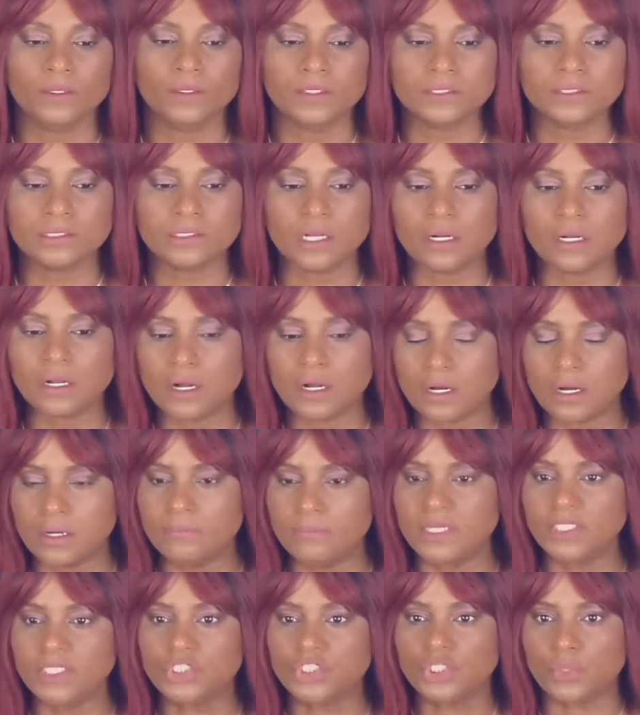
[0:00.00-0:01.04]
So
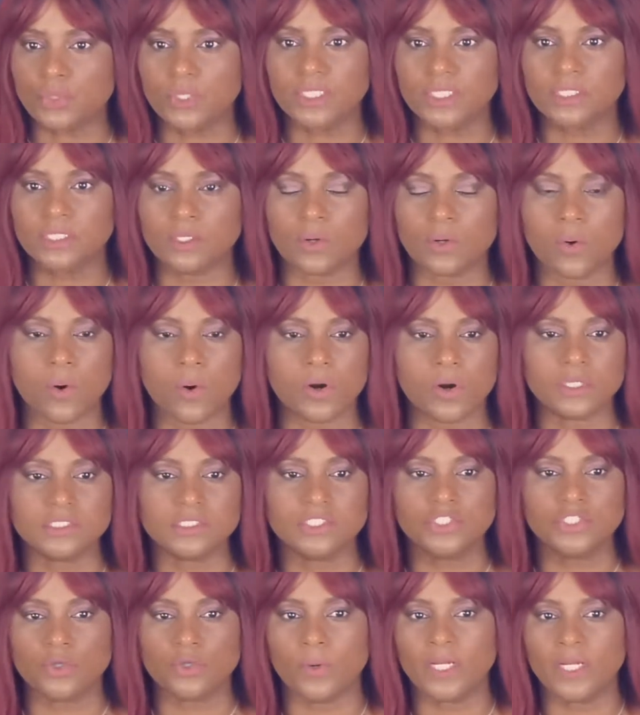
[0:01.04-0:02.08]
come and join the
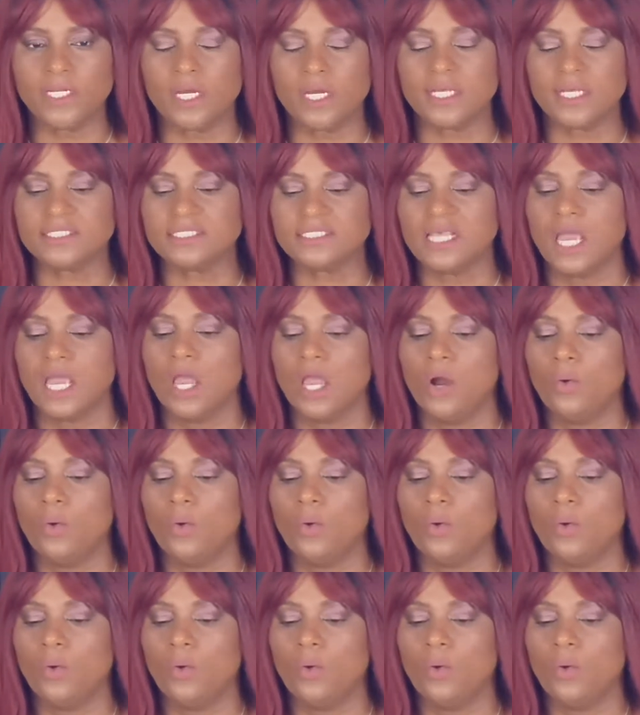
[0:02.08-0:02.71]
course. Join us.